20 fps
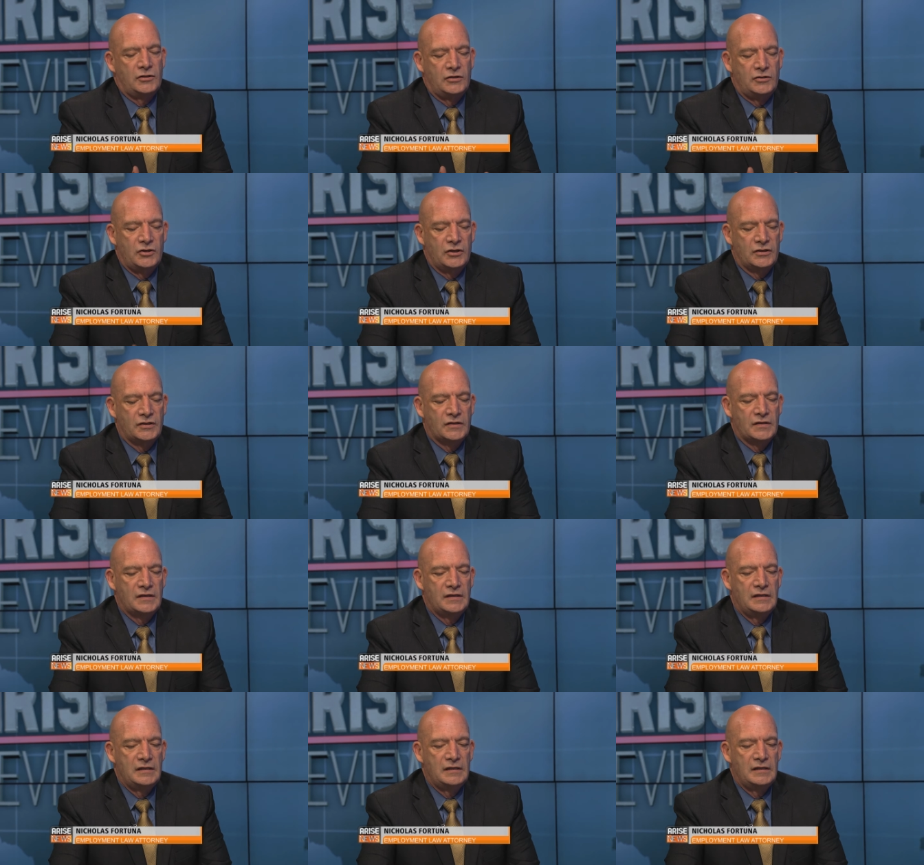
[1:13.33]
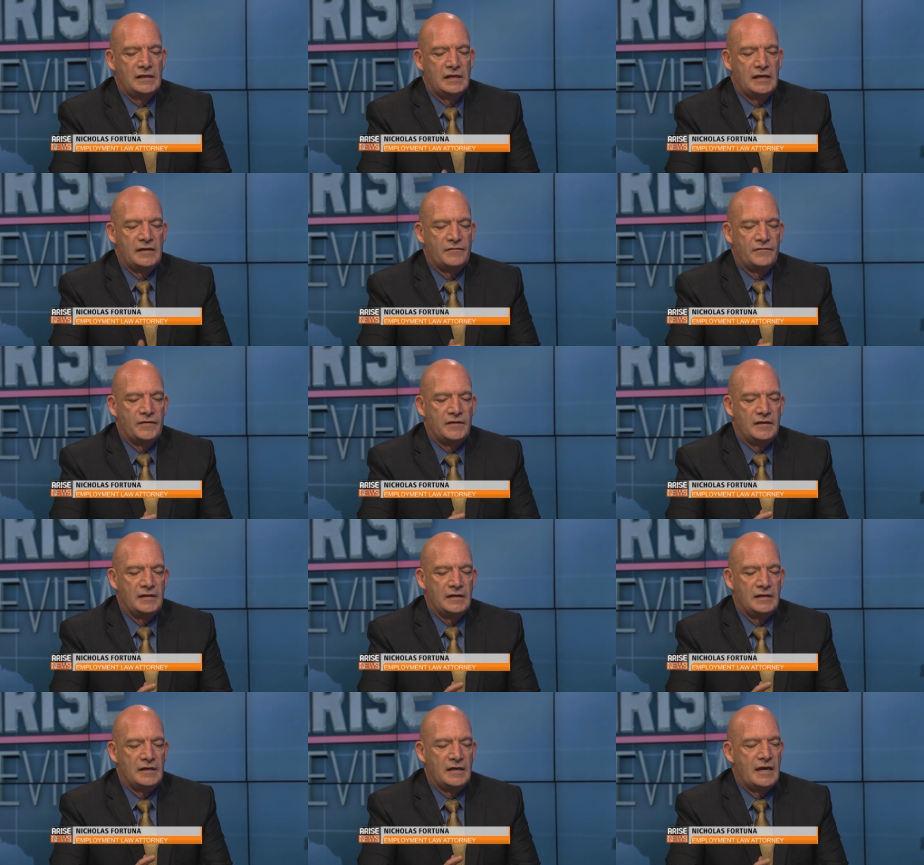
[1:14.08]
Just the, if
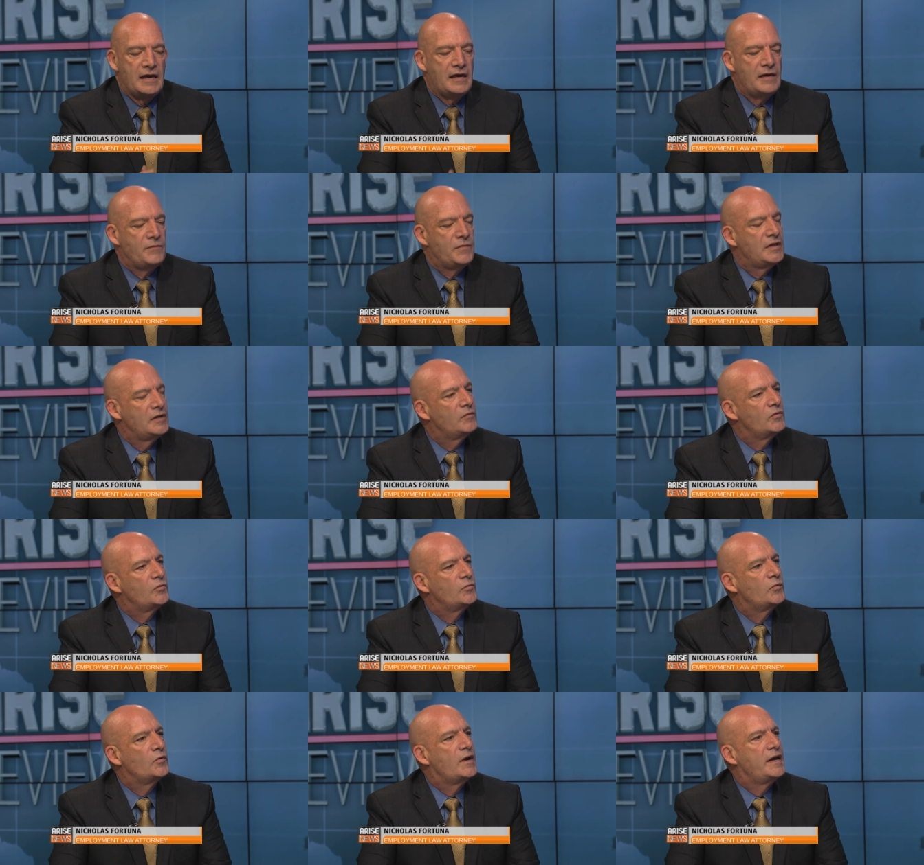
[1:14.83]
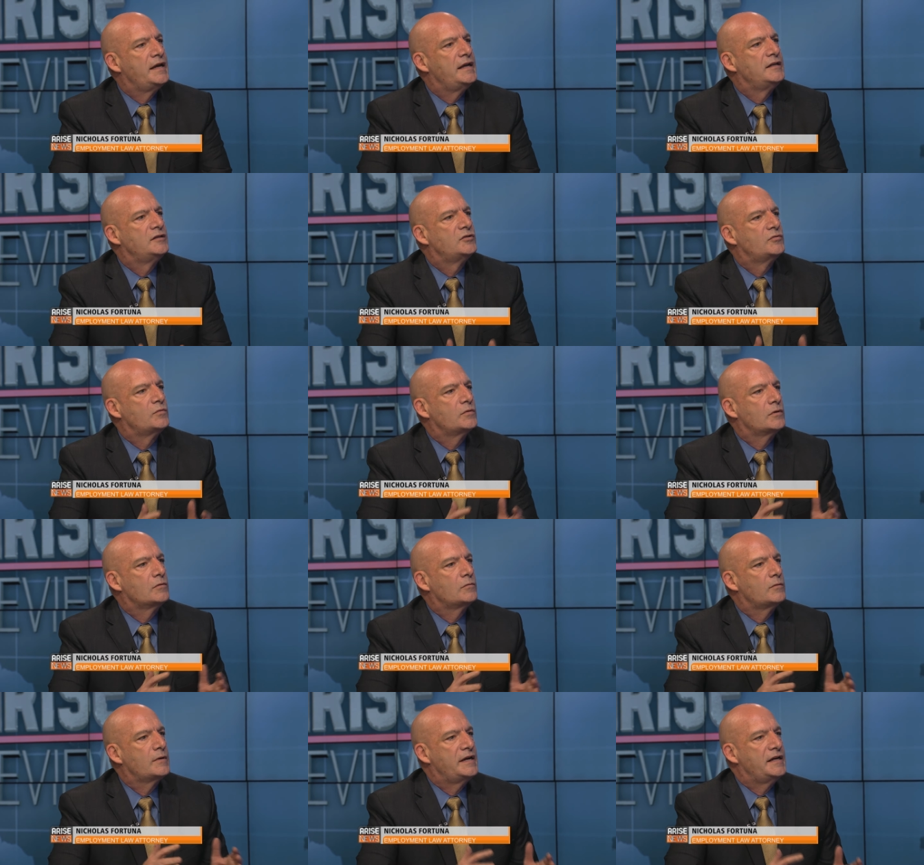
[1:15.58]
the minimum wage
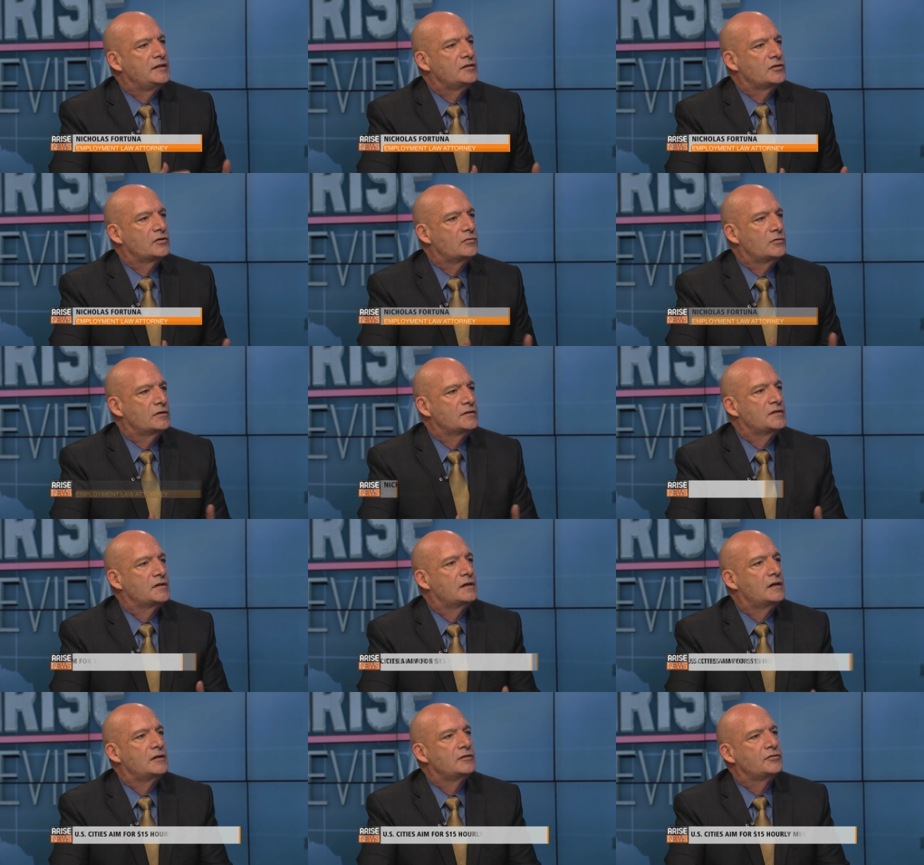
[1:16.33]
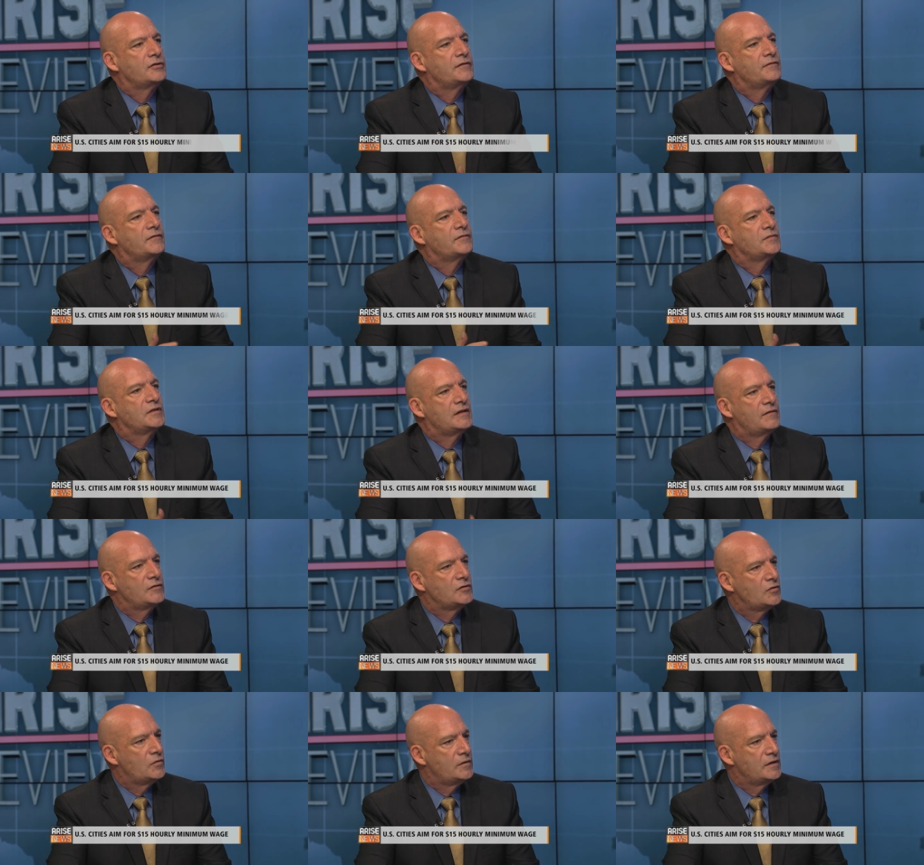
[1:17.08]
were raised across the country from
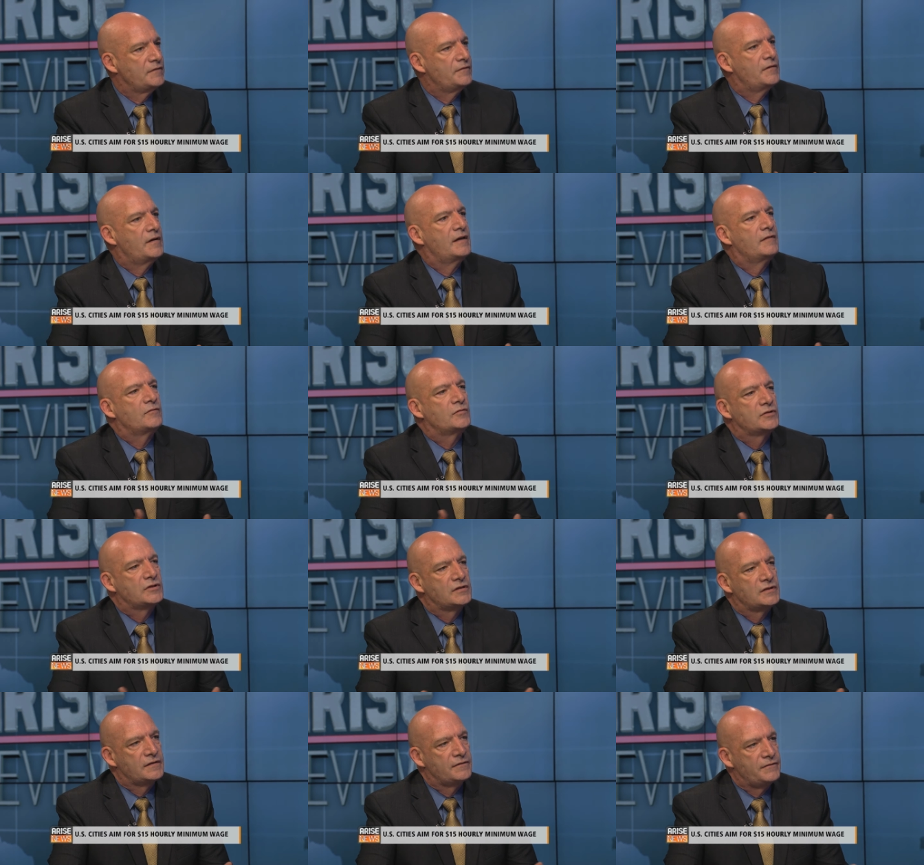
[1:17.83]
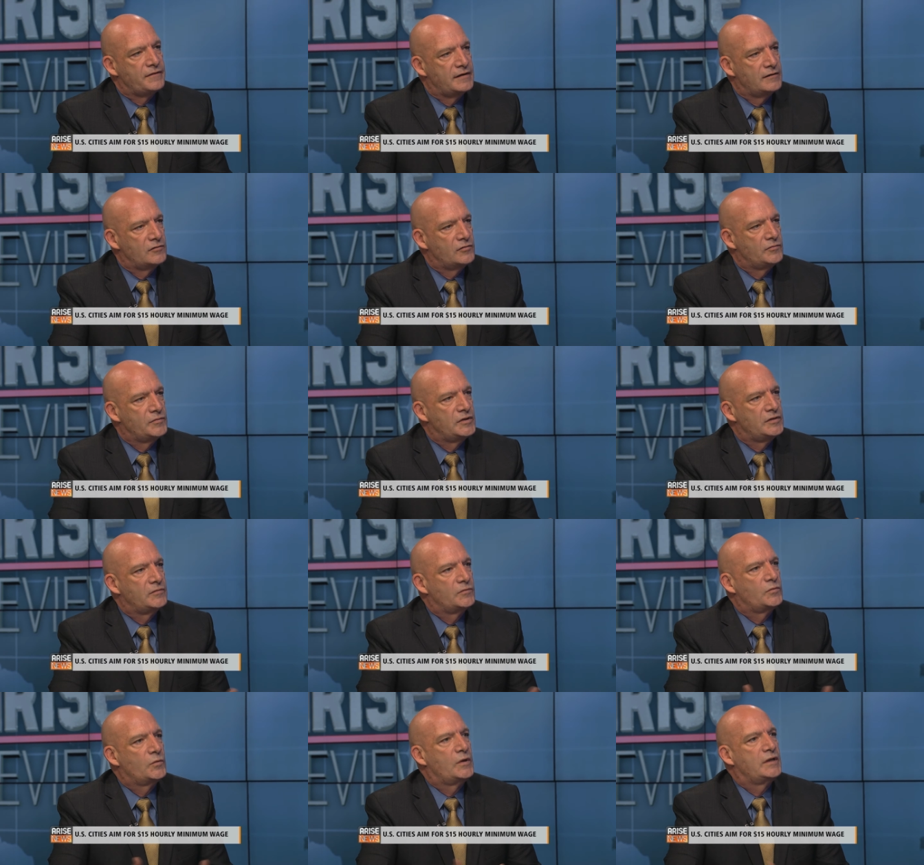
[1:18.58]
7.25, which is the federal
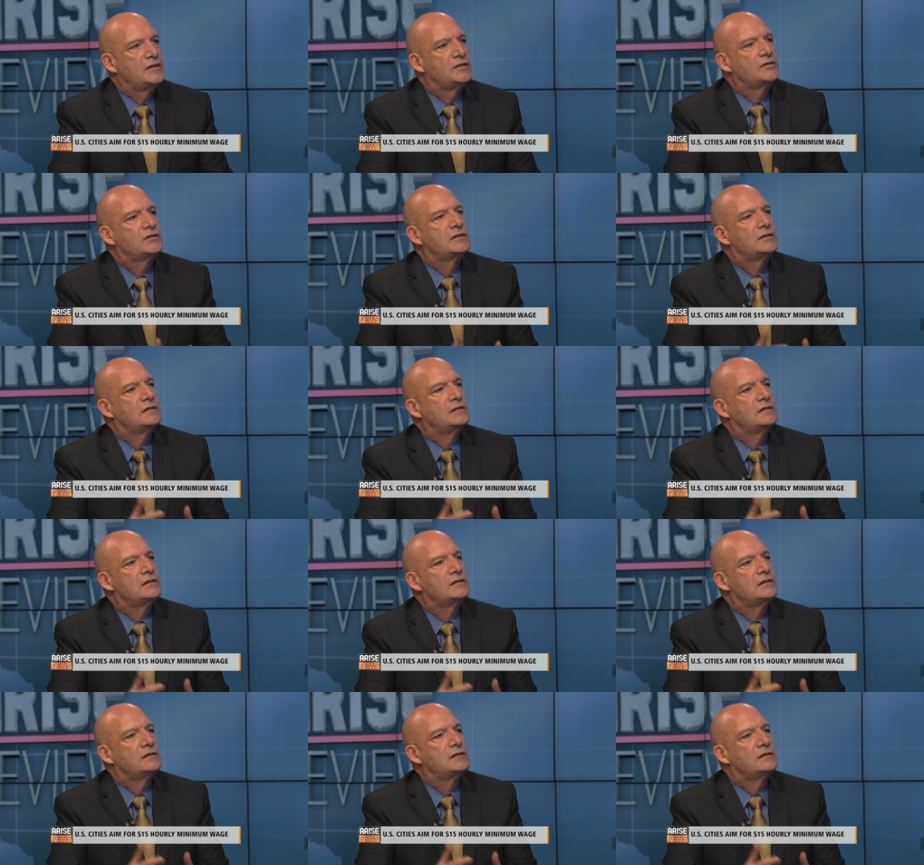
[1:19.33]
minimum wage,